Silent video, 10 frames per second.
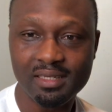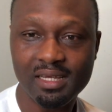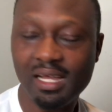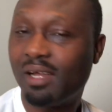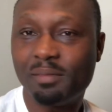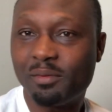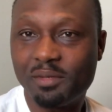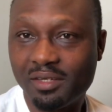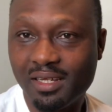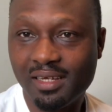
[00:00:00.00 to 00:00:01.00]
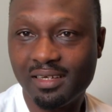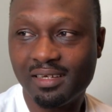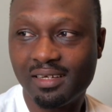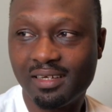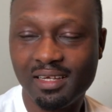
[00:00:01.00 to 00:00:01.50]
about BIOLA?
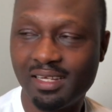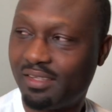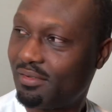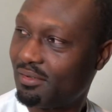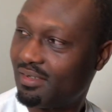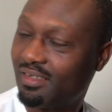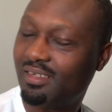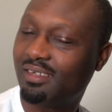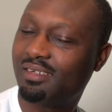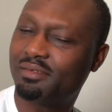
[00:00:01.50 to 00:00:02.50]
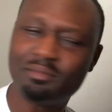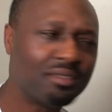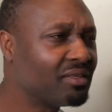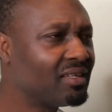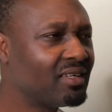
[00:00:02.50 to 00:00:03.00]
And I thought,
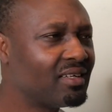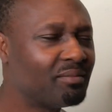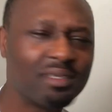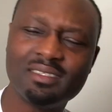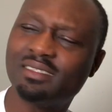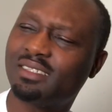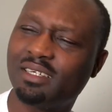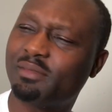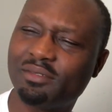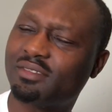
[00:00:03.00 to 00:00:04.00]
BIOLA, by this time I was